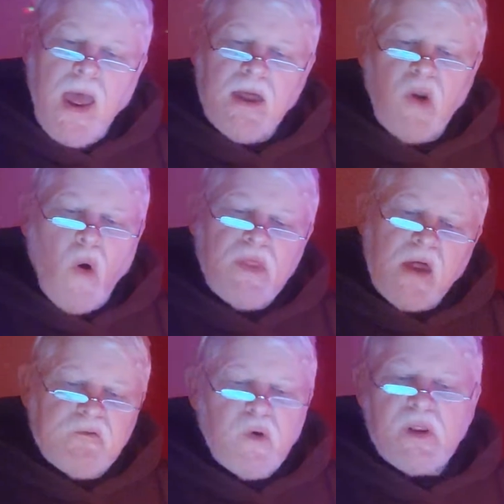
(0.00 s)
And know
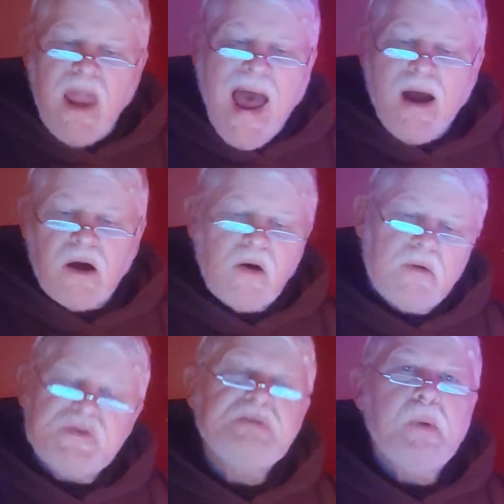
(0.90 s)
that for the lack
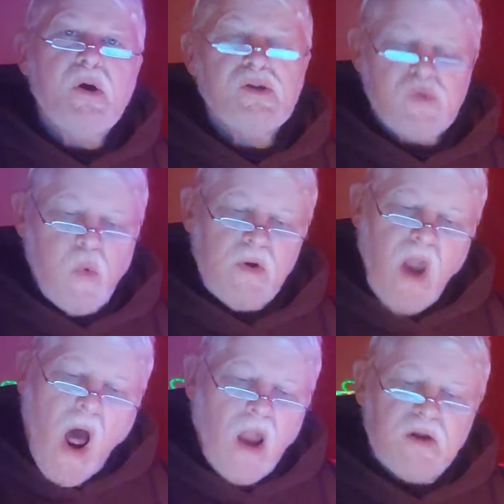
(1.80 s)
of spiritual
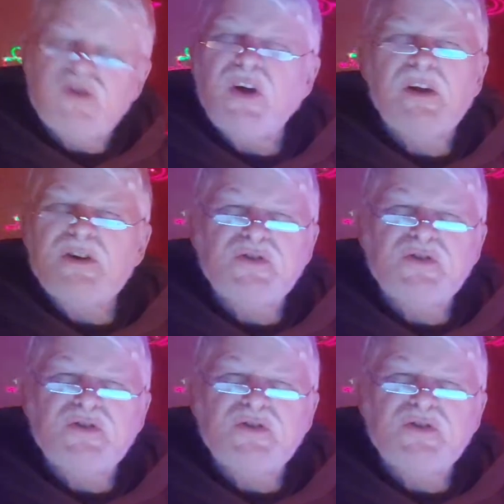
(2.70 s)
knowledge and